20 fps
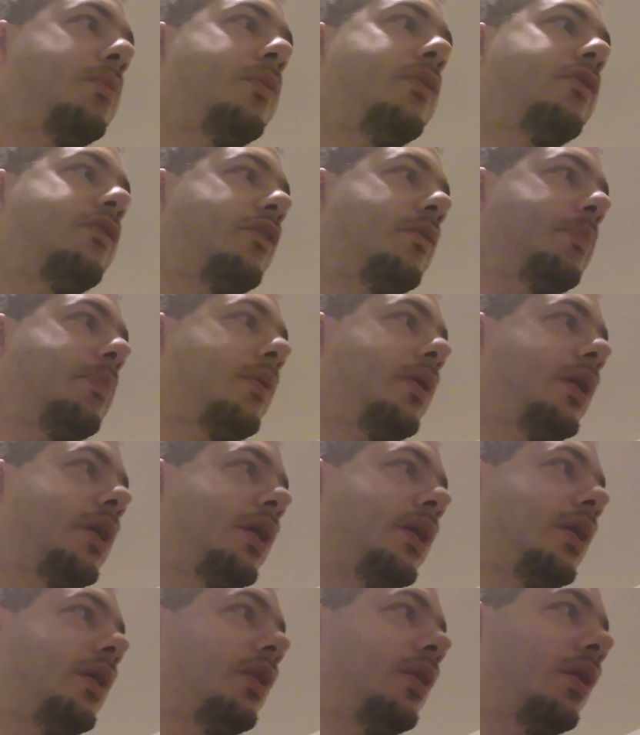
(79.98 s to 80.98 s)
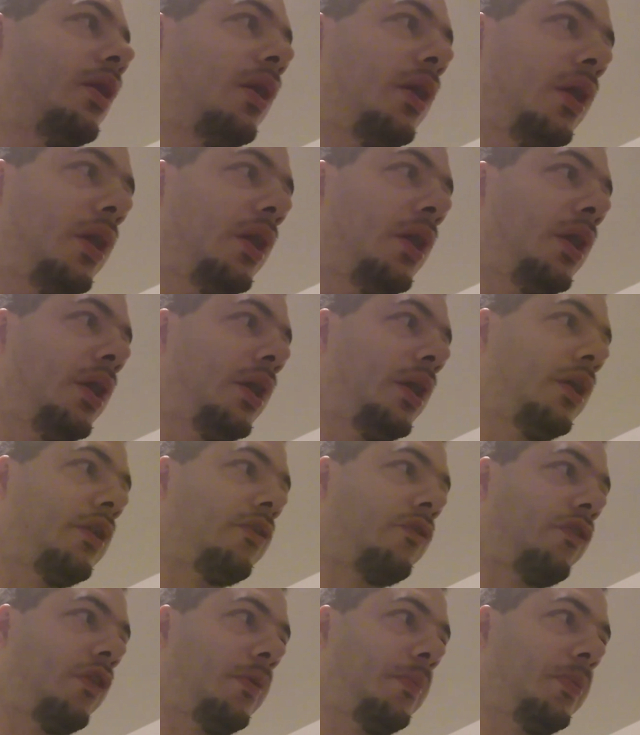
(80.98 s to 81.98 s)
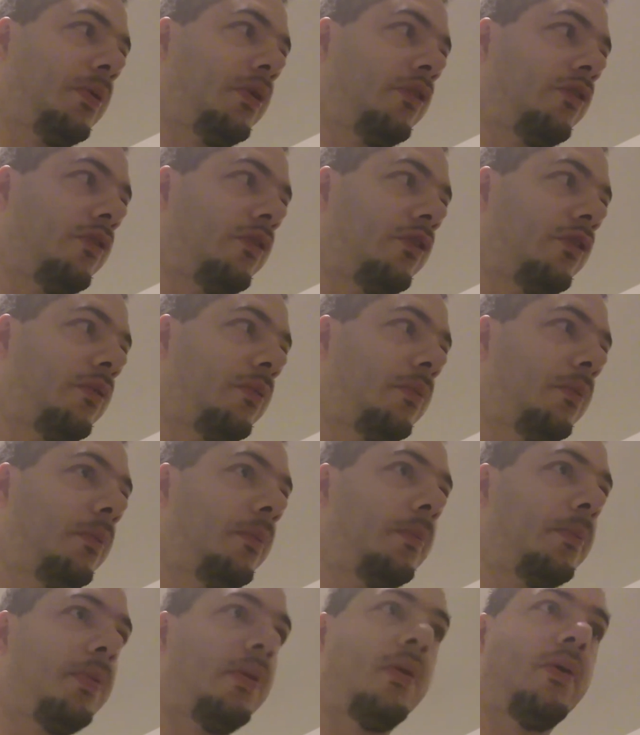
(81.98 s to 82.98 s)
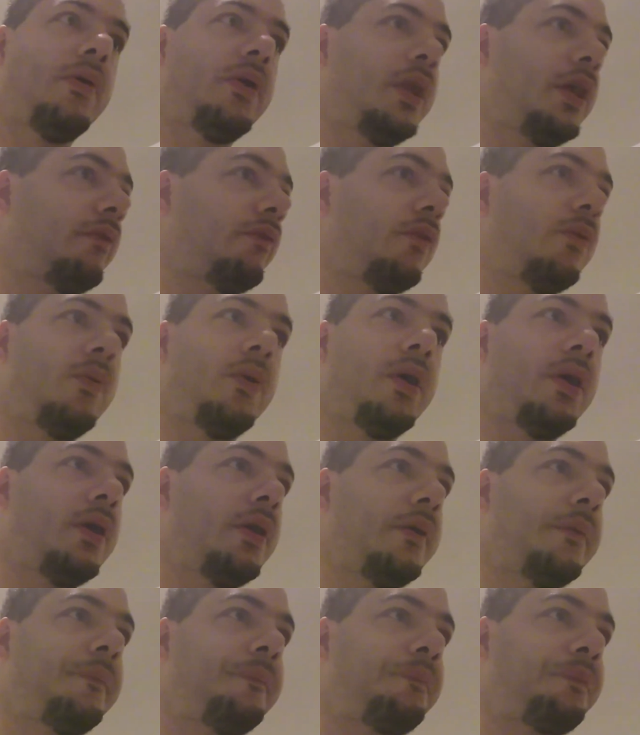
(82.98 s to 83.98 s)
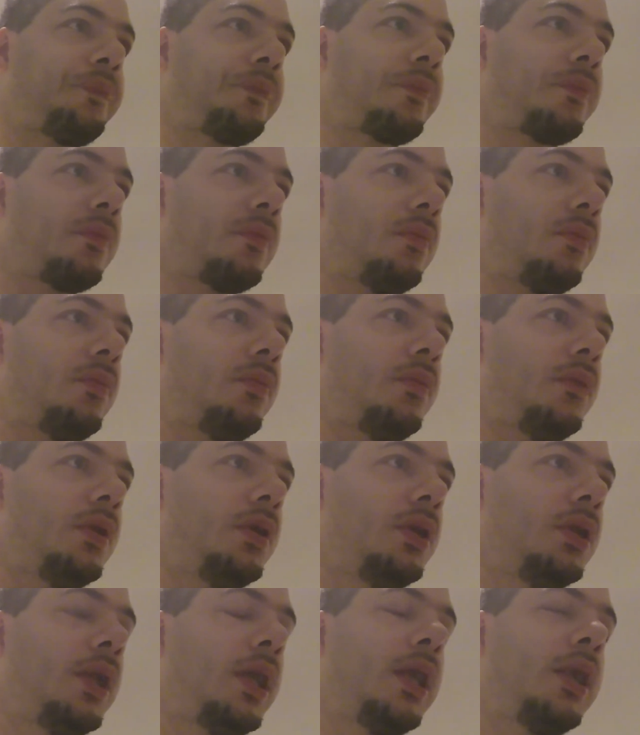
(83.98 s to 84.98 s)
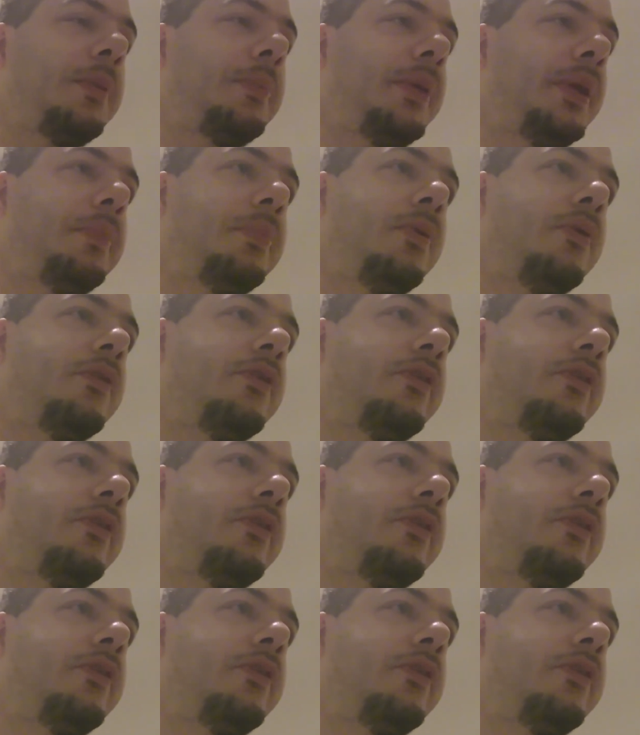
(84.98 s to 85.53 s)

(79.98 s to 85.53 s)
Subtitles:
music playing, and trumpets was blowing everywhere. A lot of people were